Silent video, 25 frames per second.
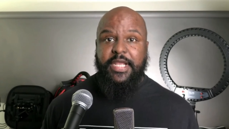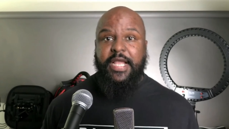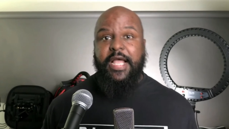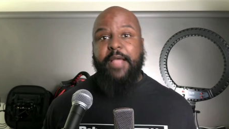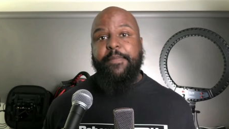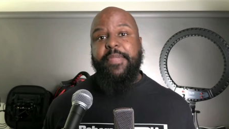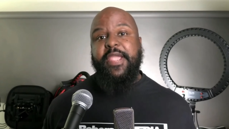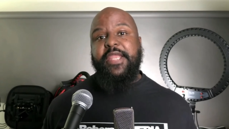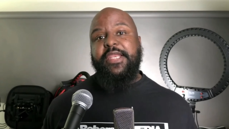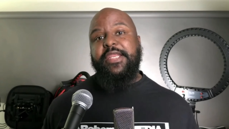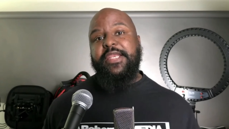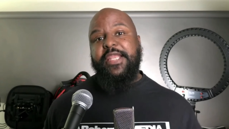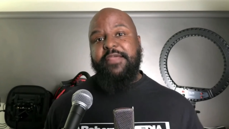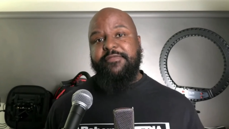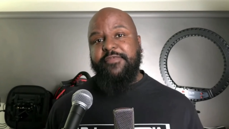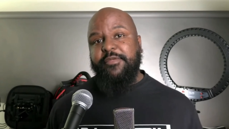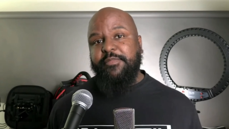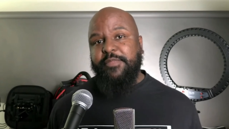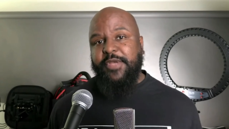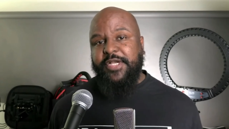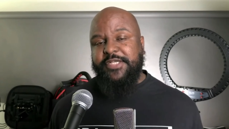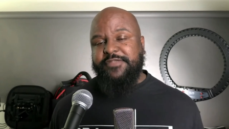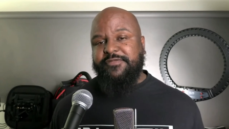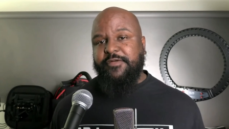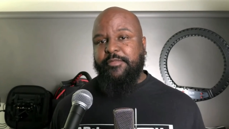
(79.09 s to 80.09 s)
I paid 11
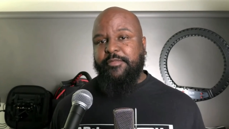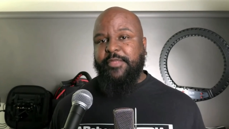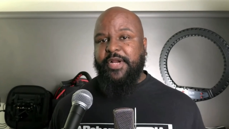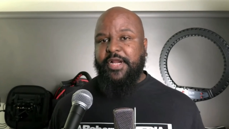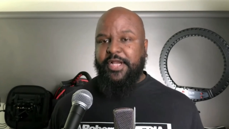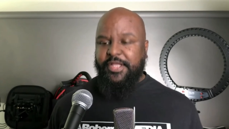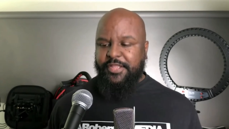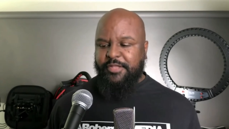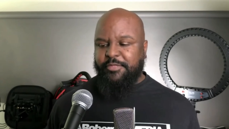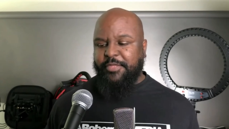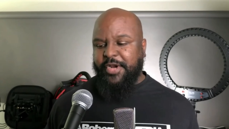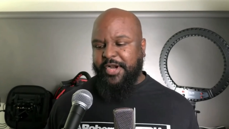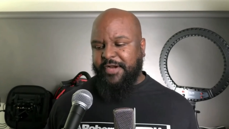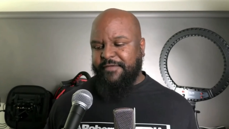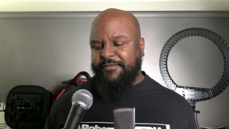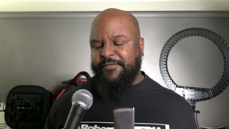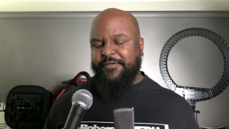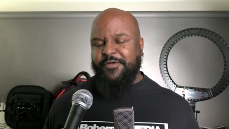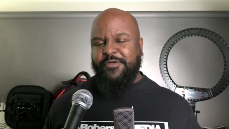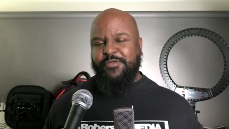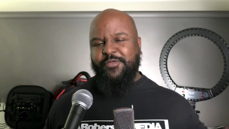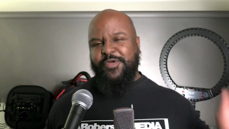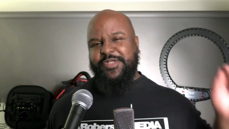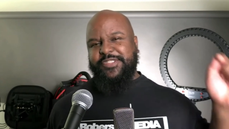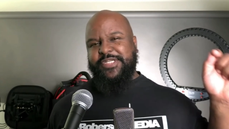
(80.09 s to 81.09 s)
bucks for my other
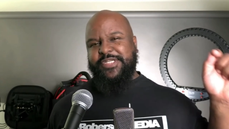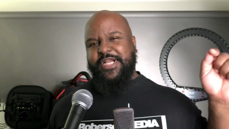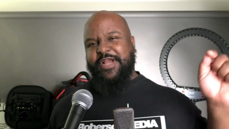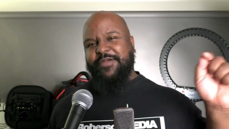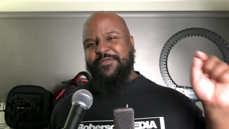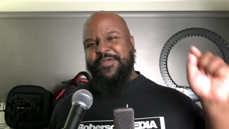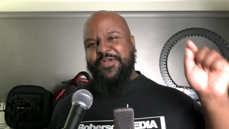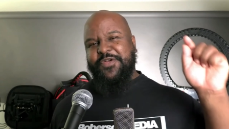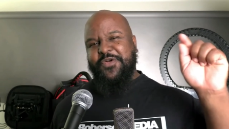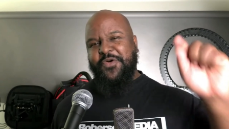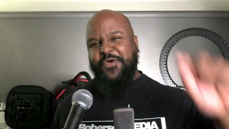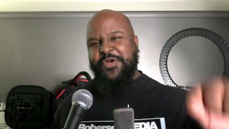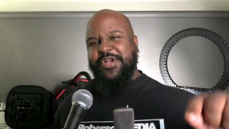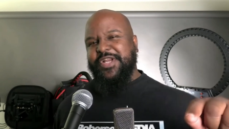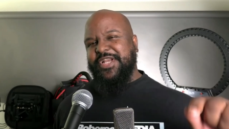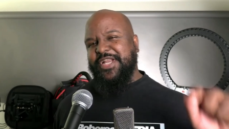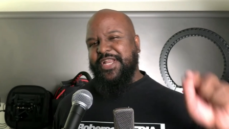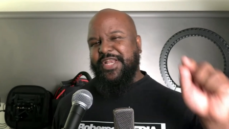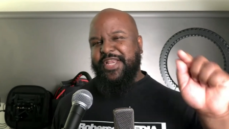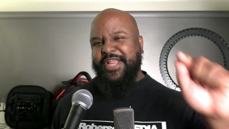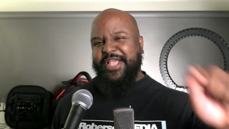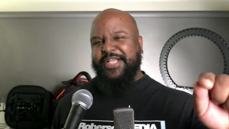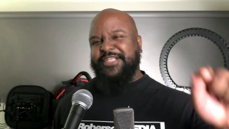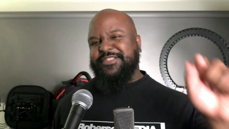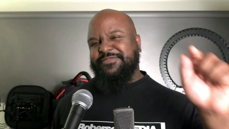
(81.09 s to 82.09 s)
microphone, which I'll record in the
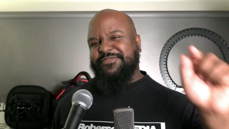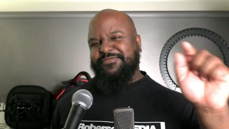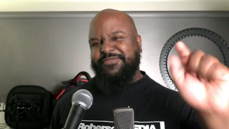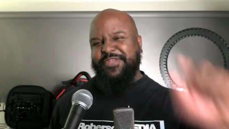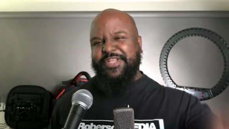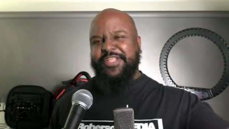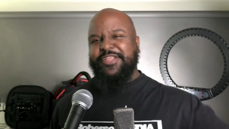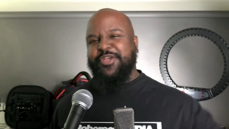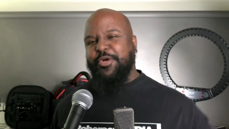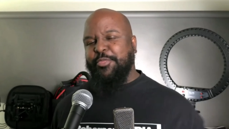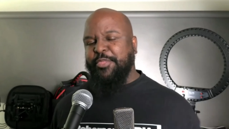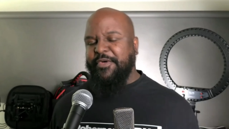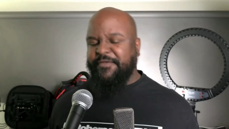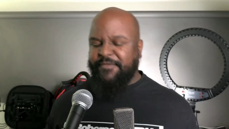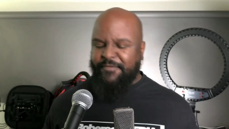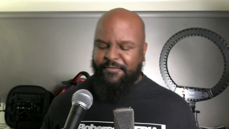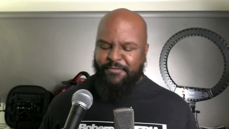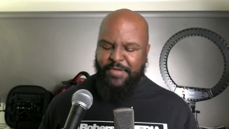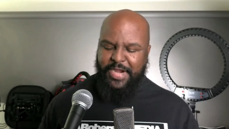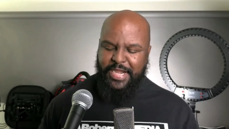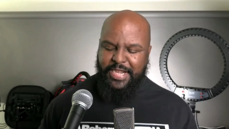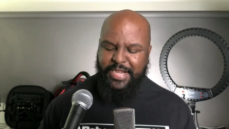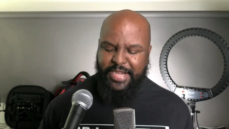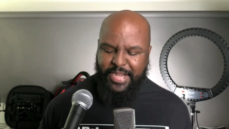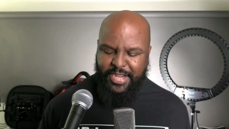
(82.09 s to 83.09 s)
next video. But for
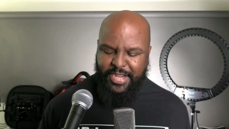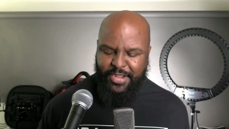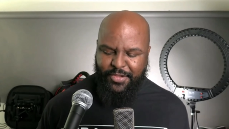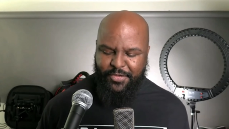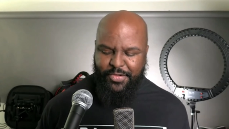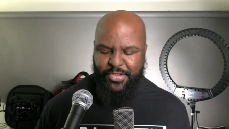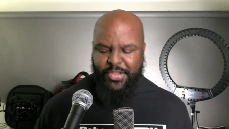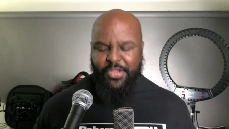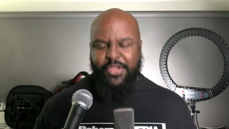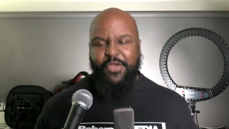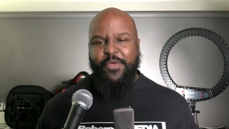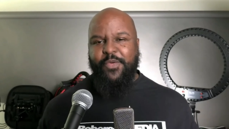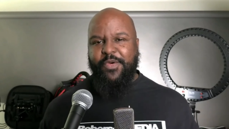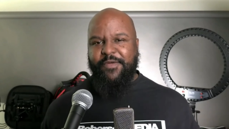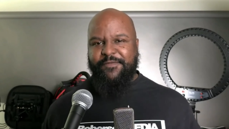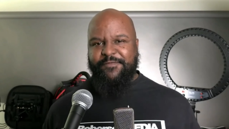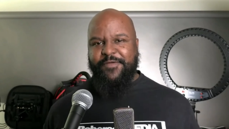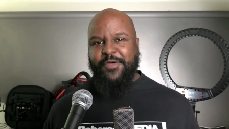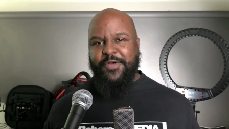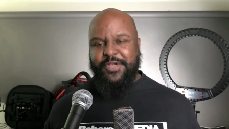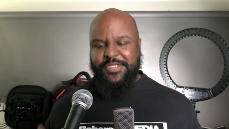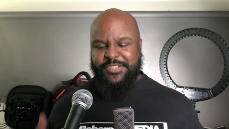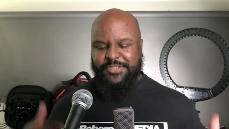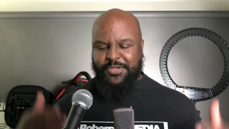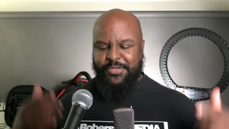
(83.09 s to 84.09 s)
right now, we're
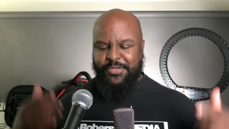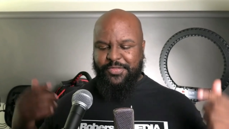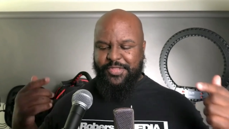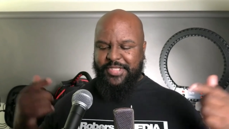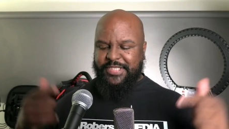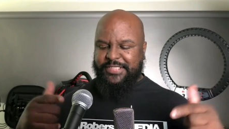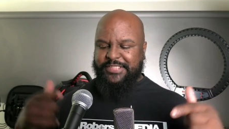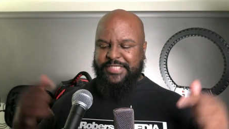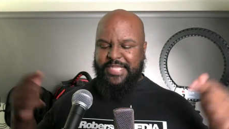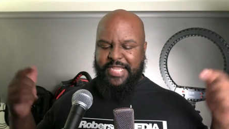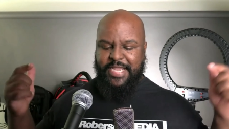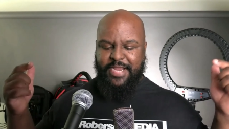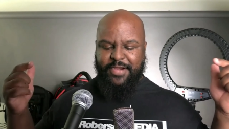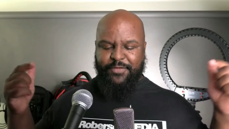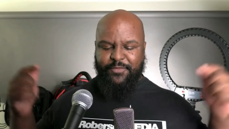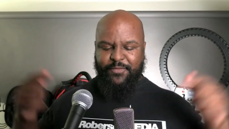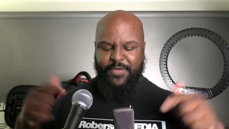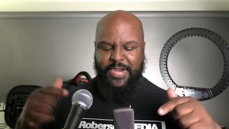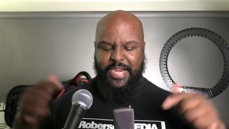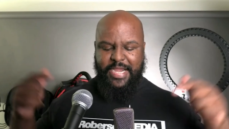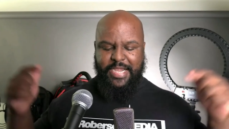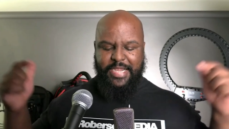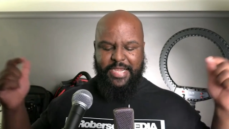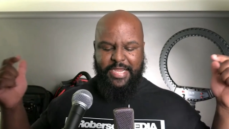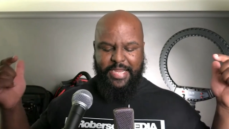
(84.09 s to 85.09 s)
focused on this guy
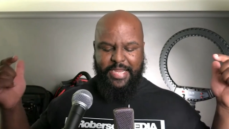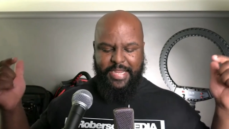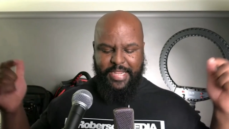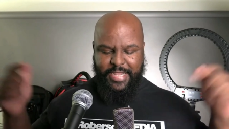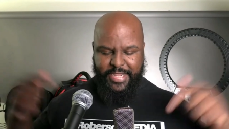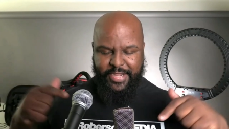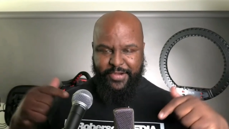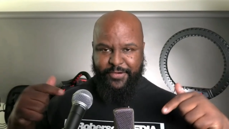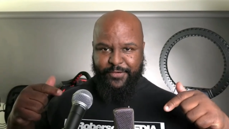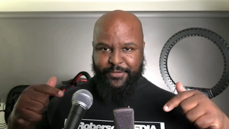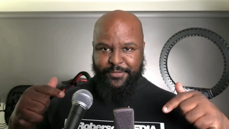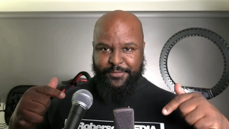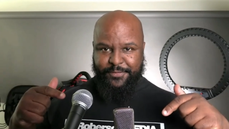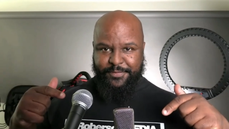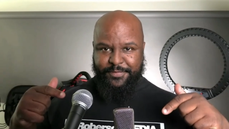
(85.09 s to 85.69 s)
right here.